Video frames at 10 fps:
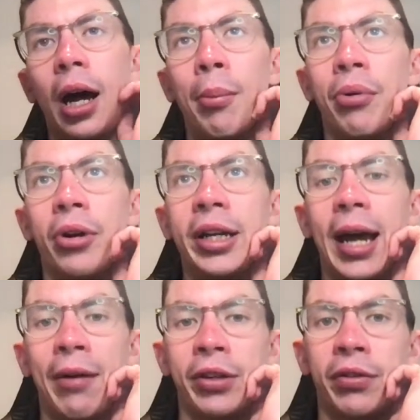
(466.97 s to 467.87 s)
pretty
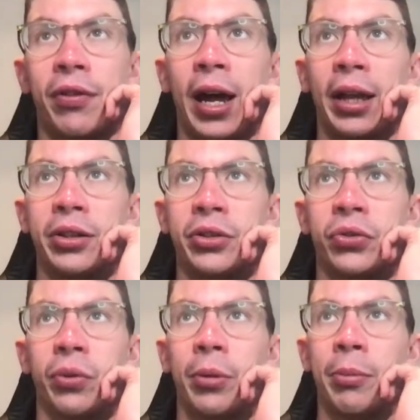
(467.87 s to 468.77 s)
avid fans
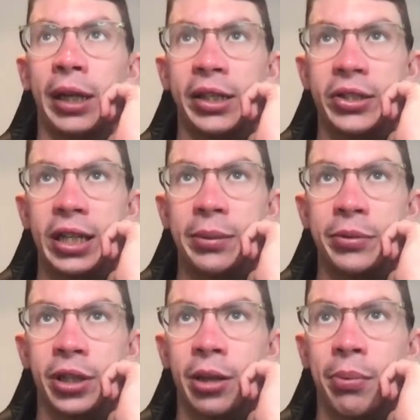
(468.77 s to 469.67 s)
from the biggest
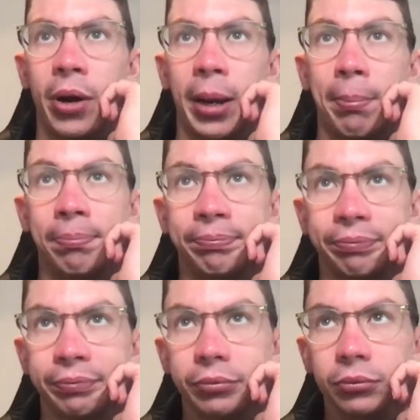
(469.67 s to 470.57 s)
teams in the Prem.
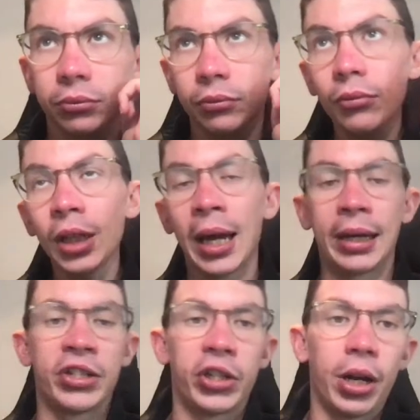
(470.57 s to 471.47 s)

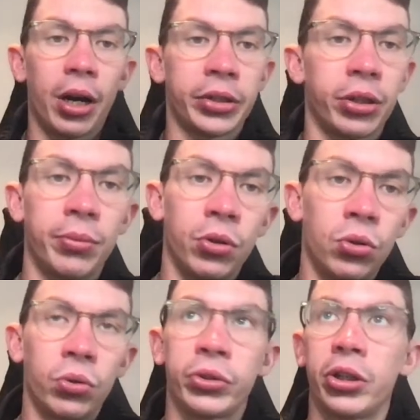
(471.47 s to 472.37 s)
And she asks them
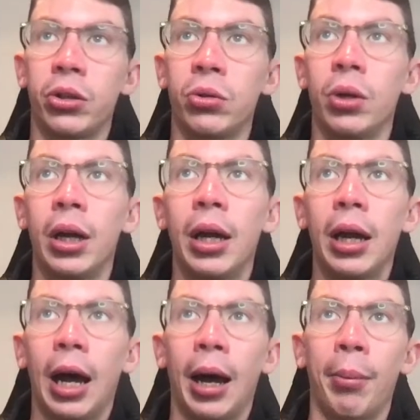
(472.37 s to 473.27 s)
all to
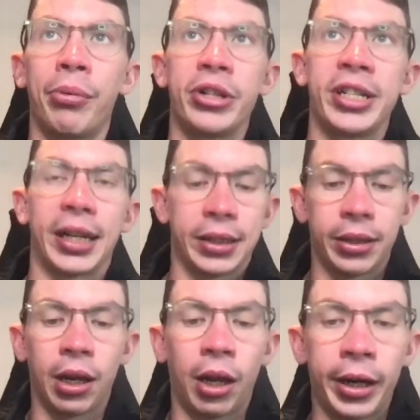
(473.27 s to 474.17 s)
predict
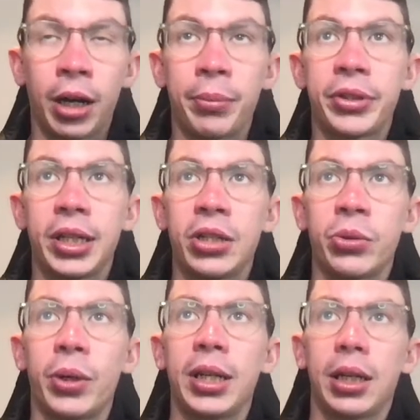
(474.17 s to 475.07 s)
the lineups each
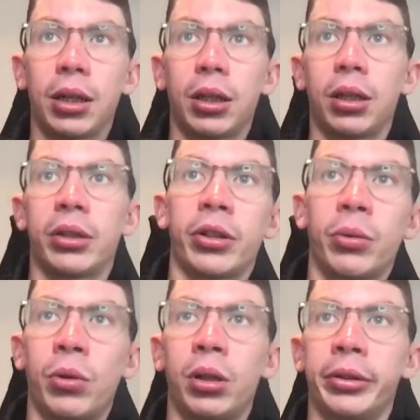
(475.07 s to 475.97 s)
week. So
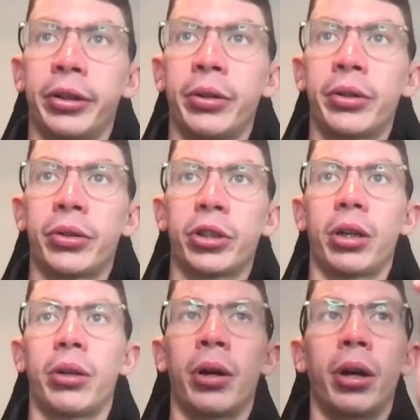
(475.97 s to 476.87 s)
what I'll do is I'll show
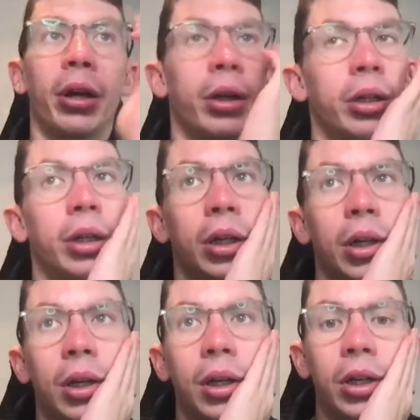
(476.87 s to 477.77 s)
you
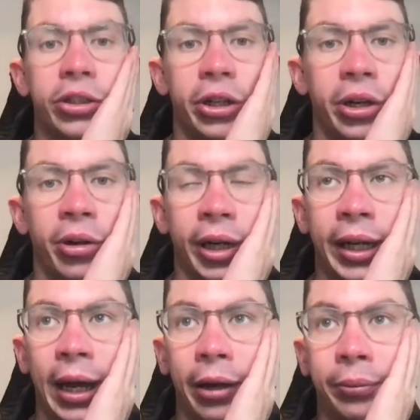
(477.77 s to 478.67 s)
her
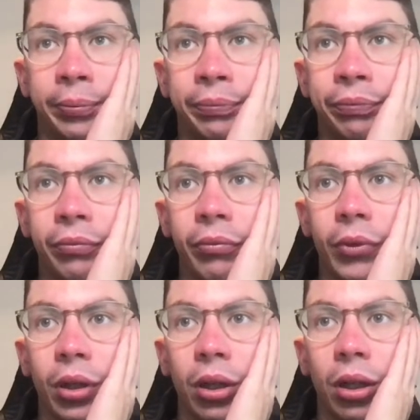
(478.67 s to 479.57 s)
account.
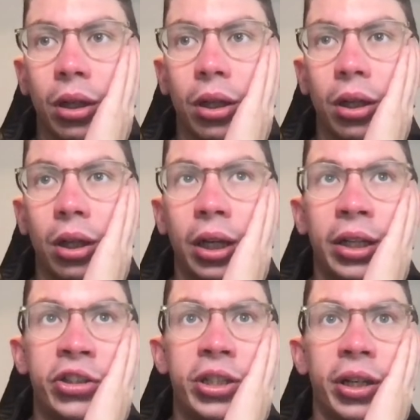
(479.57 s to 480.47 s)

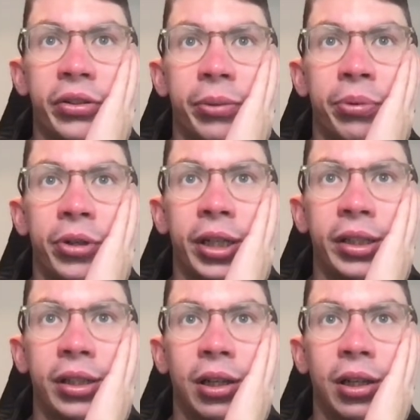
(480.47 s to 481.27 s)
And she does a predicted